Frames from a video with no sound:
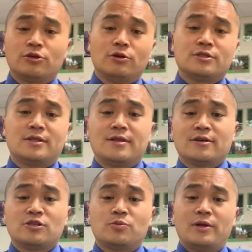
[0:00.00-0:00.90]
looks at their
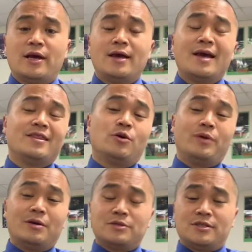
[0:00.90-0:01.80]
display, they'll be
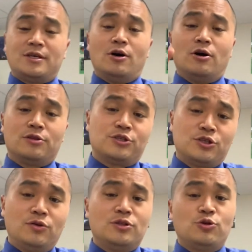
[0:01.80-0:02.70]
able to see all the
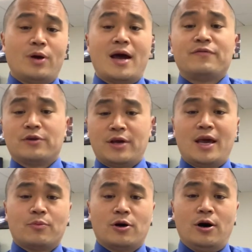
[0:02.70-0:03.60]
students who have their
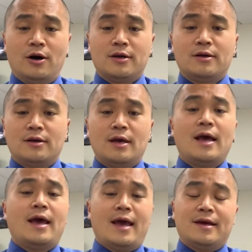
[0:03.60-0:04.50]
camera on,
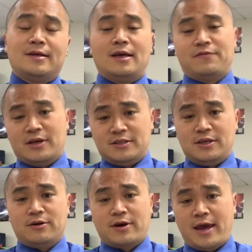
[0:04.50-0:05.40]
and if they see
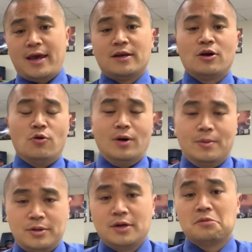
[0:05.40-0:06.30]
your hand go up,